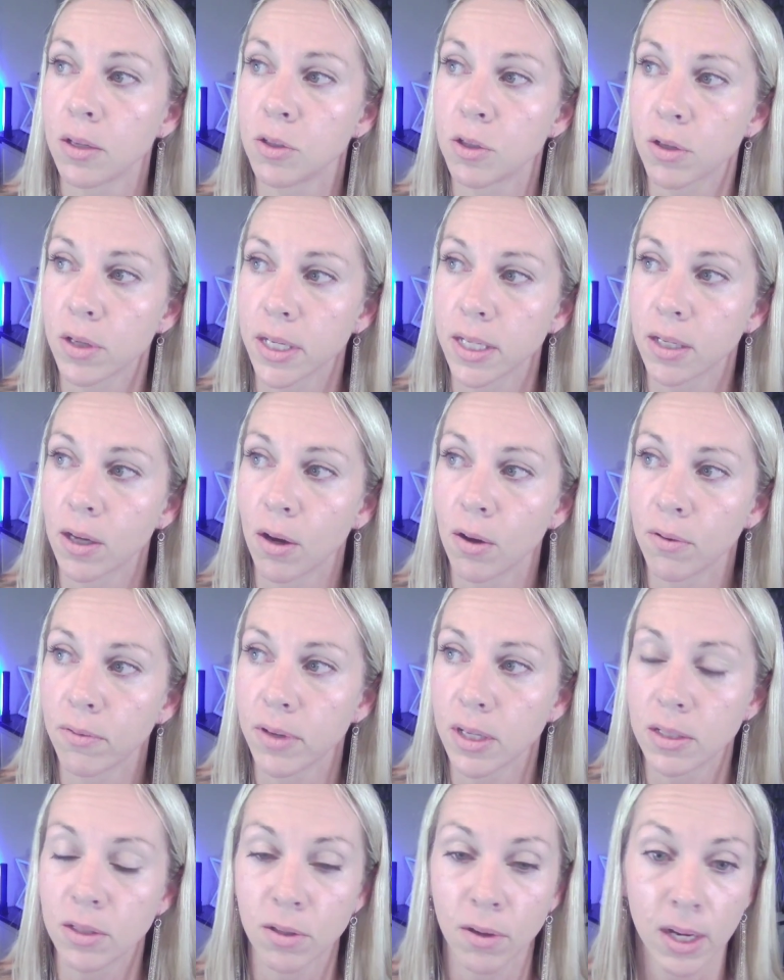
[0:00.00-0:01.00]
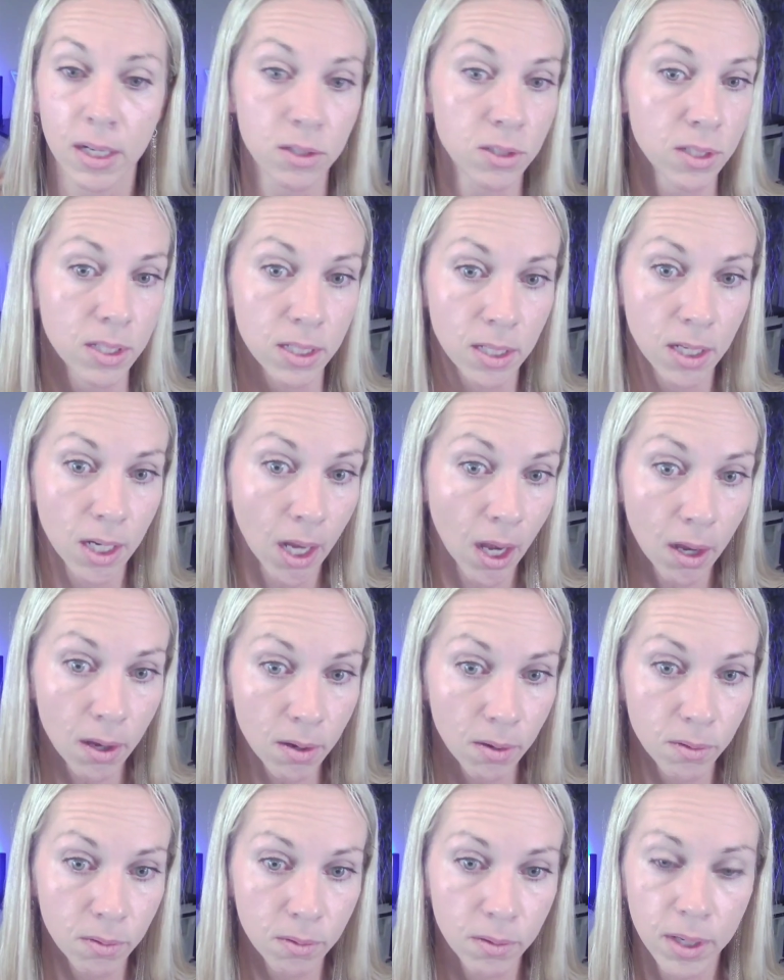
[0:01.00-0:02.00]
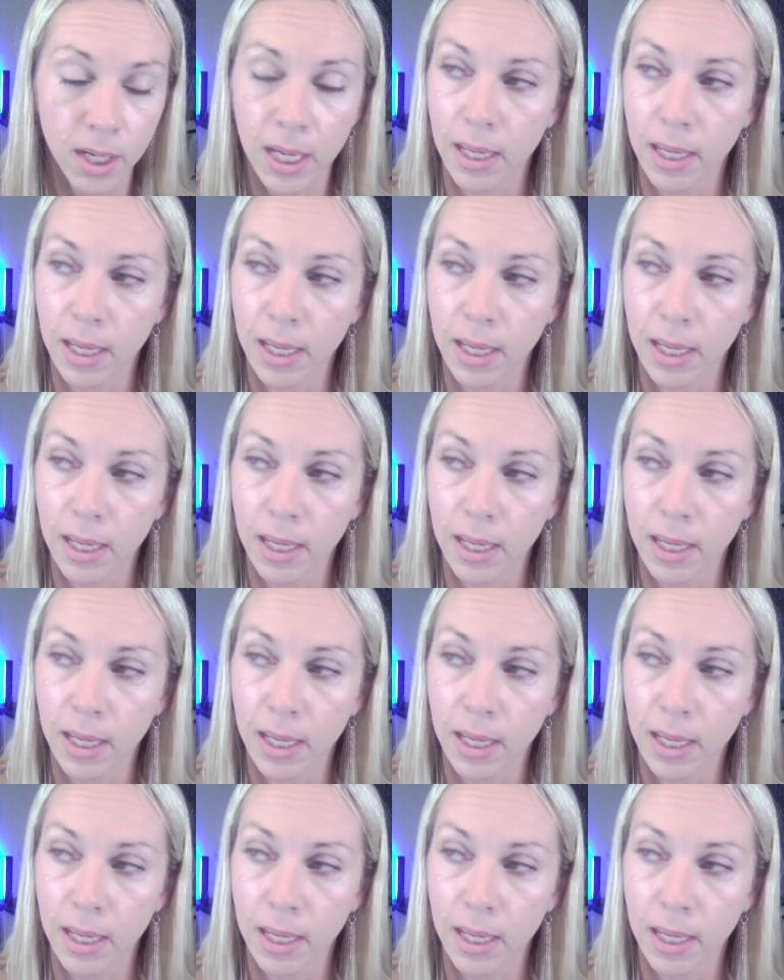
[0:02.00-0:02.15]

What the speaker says: during COVID, so I just didn't go.